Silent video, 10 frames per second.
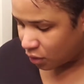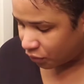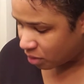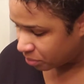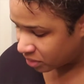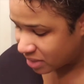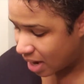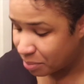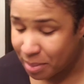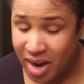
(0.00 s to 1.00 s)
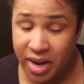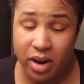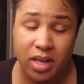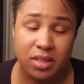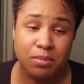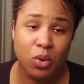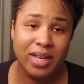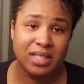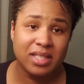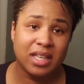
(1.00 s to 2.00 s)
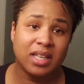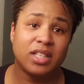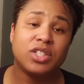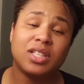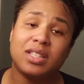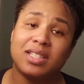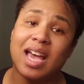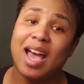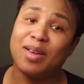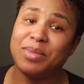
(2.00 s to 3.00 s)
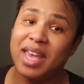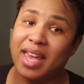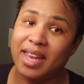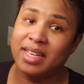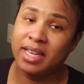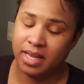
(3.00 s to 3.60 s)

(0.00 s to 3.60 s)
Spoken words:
from the time that my hair is moist to the time that